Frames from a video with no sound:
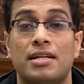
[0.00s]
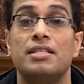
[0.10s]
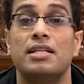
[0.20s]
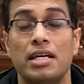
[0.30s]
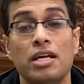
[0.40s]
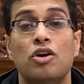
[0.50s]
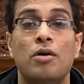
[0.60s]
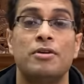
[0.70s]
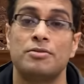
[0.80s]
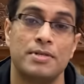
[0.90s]
its
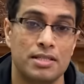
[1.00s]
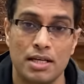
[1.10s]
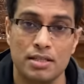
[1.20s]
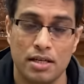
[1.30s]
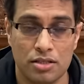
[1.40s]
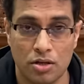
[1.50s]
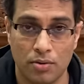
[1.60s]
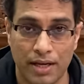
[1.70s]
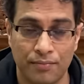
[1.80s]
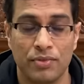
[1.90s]
e-commerce business is
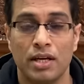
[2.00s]
growing.